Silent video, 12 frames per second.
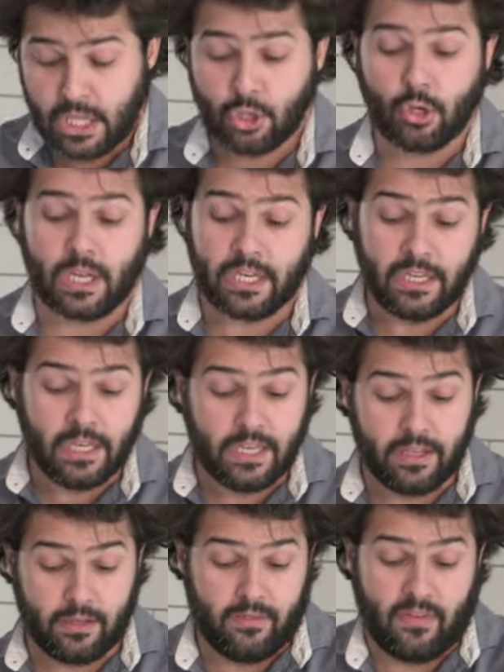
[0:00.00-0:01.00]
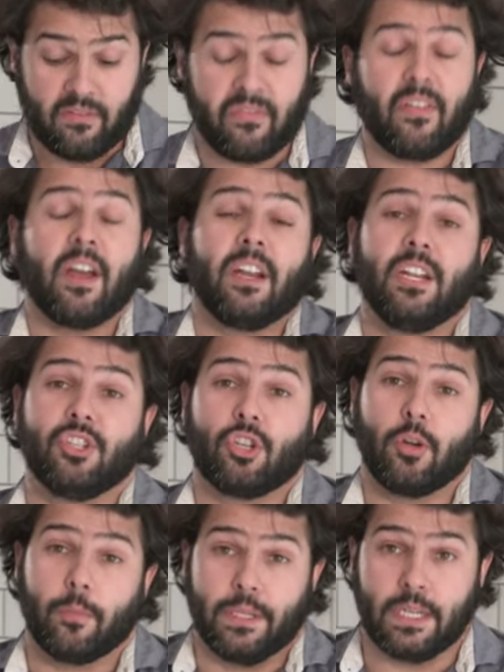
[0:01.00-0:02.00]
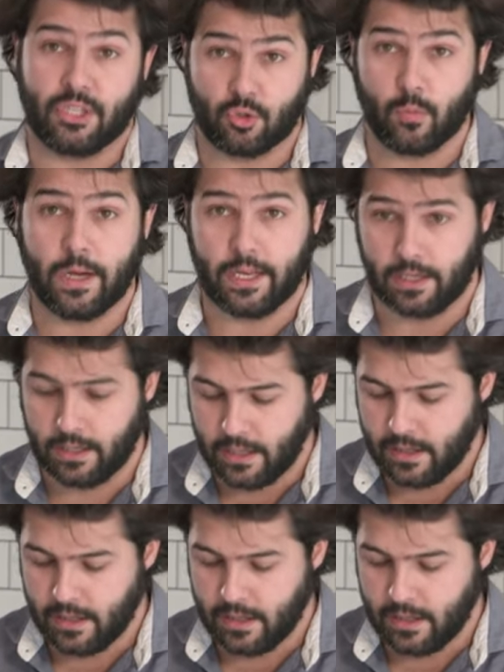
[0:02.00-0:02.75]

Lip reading: you can even finely chop it as well,